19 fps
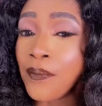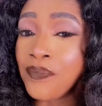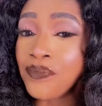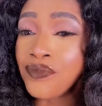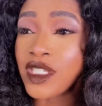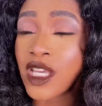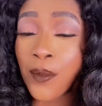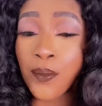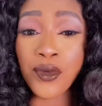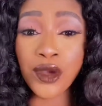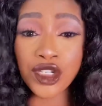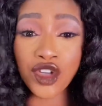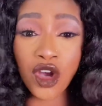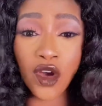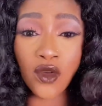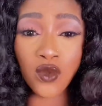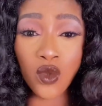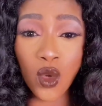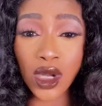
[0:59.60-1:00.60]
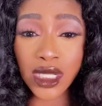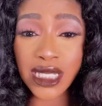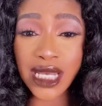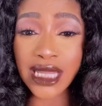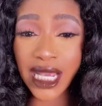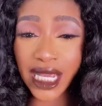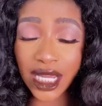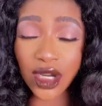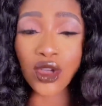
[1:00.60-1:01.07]
temperature of water,
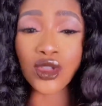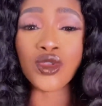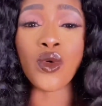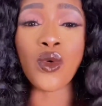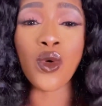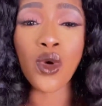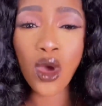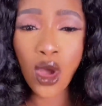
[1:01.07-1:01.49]
that can also